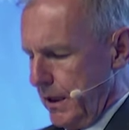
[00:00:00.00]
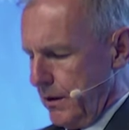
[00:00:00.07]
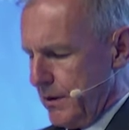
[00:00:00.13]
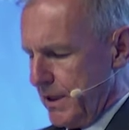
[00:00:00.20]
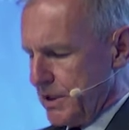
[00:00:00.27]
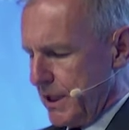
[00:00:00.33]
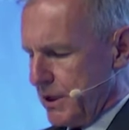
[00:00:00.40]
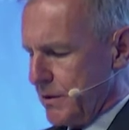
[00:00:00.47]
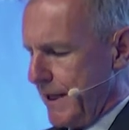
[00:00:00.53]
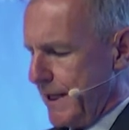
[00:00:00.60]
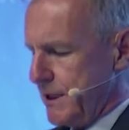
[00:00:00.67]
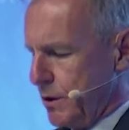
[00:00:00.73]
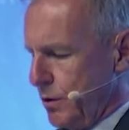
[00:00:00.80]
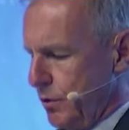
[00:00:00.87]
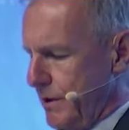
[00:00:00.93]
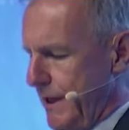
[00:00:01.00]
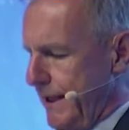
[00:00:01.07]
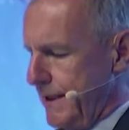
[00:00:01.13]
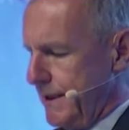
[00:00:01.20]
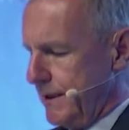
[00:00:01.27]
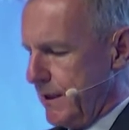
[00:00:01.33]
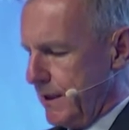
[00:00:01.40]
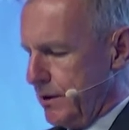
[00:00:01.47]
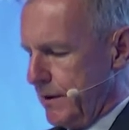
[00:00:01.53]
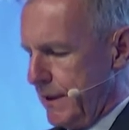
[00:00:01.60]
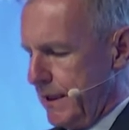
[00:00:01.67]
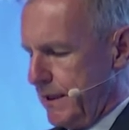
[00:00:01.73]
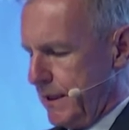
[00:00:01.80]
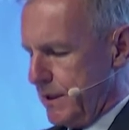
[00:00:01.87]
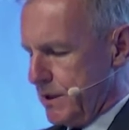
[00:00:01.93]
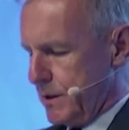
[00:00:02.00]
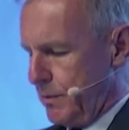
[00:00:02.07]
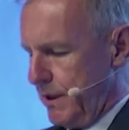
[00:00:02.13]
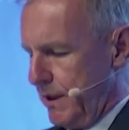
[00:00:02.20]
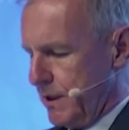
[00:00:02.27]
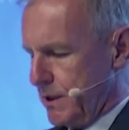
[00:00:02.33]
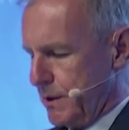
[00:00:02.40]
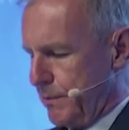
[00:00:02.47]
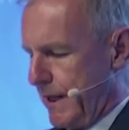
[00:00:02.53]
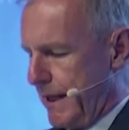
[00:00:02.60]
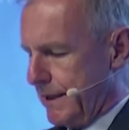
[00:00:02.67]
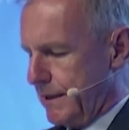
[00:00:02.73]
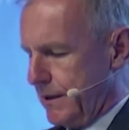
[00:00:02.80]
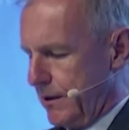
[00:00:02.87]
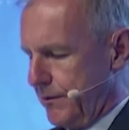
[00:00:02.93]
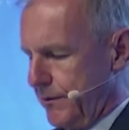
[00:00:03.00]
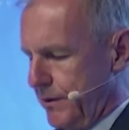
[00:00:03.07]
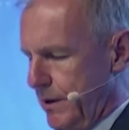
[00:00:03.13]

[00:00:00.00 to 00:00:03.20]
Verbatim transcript: Russia tries to reintegrate as biggest part of